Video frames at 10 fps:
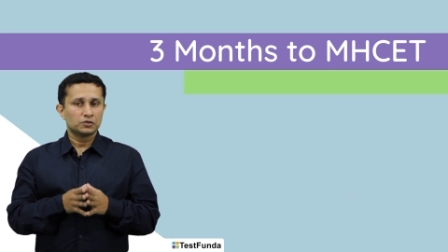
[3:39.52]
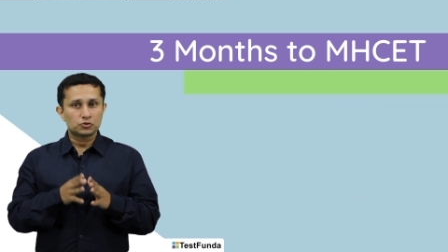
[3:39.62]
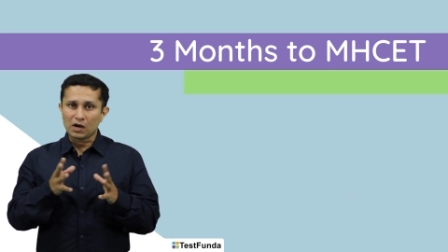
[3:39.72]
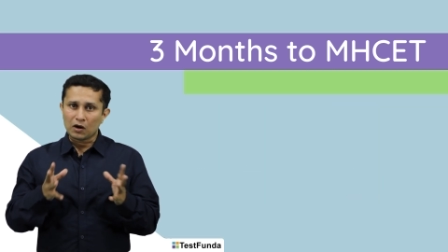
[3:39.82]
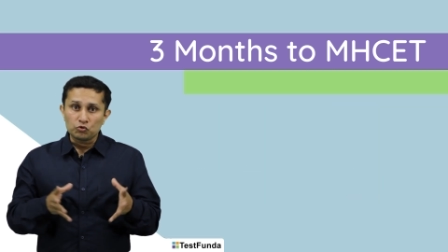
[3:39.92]

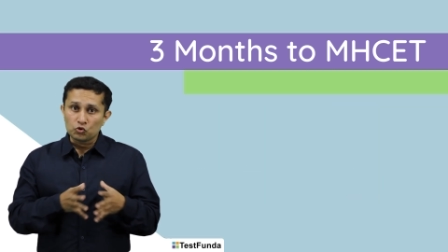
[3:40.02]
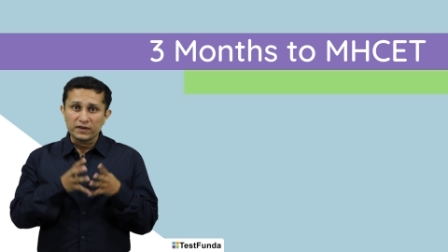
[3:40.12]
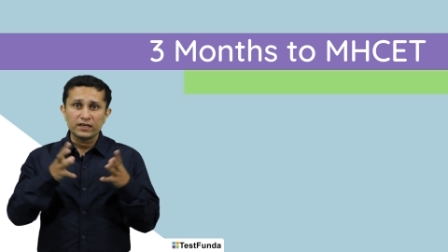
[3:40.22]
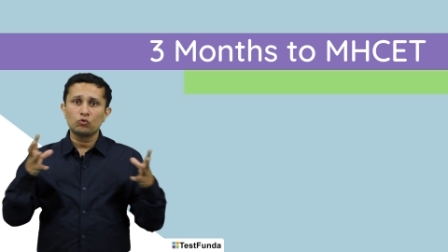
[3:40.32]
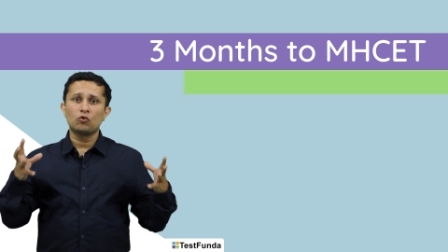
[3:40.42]
So how do
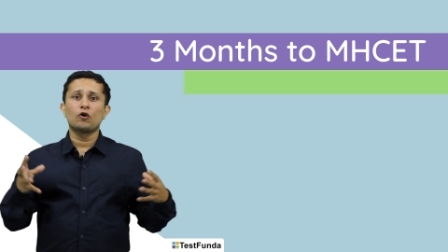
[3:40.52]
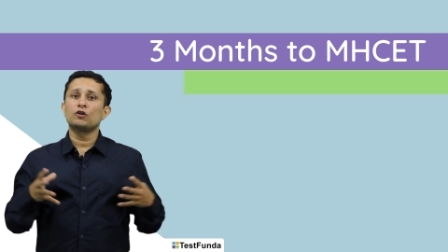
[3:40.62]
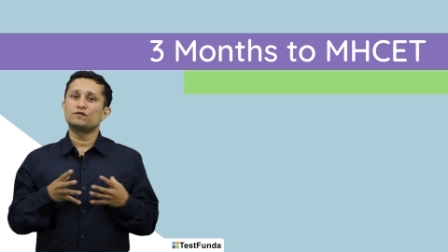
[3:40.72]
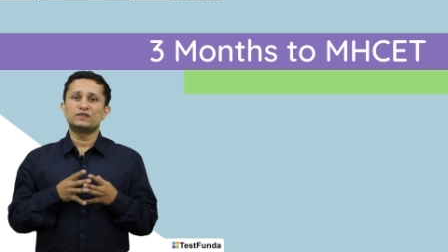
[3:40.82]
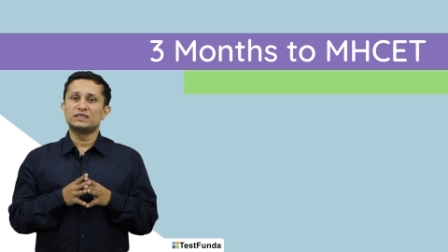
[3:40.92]
we do
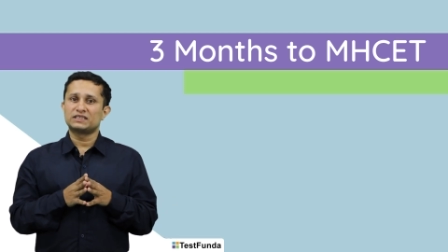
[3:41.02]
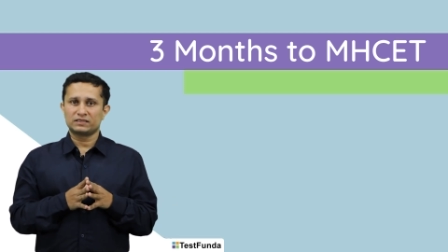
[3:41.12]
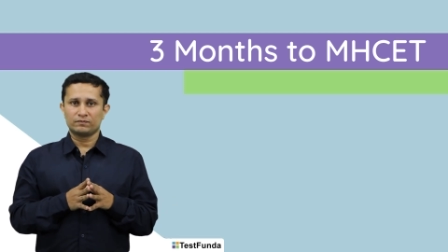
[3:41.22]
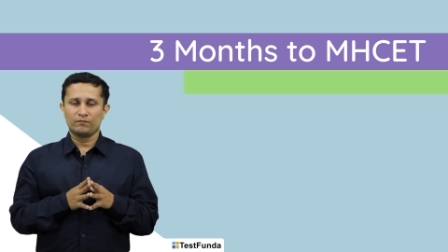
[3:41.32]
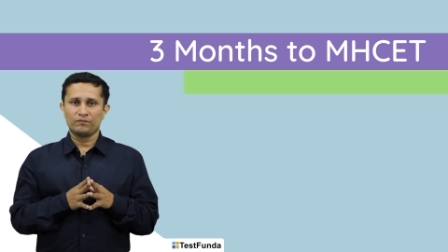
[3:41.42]
all of this?